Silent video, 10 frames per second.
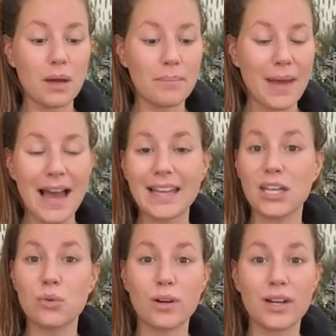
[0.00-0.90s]
back
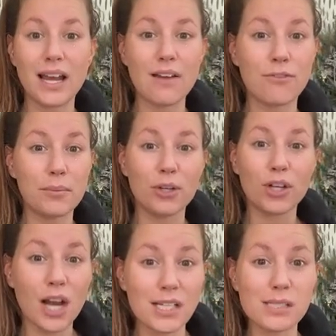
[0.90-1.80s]
end work from your
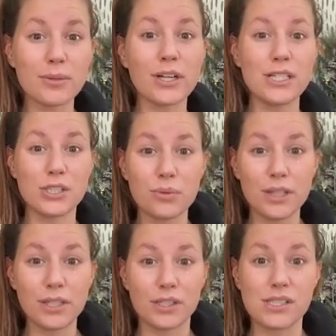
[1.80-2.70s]
customer and do it
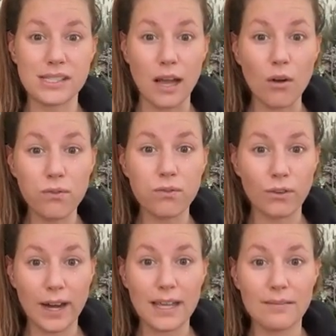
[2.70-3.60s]
yourself,
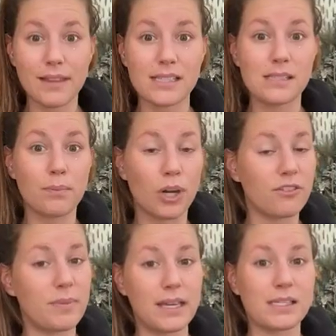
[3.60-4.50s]
right? That's part
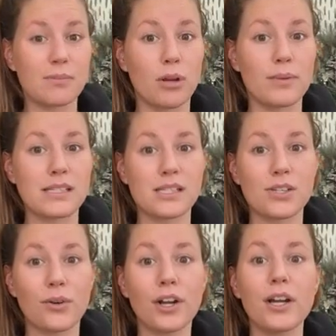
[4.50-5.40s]
of being a small business
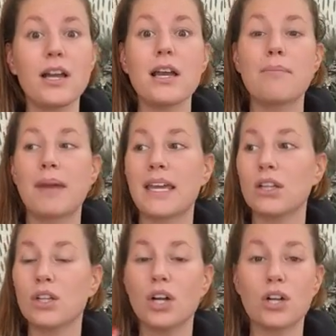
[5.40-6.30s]
owner. Make it
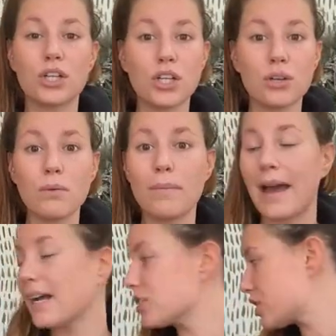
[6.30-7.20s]
look all cute,
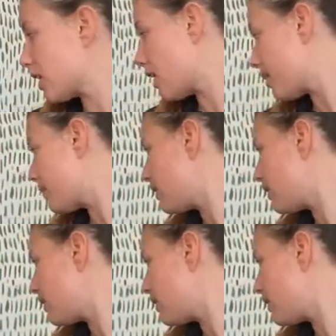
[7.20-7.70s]
package it up,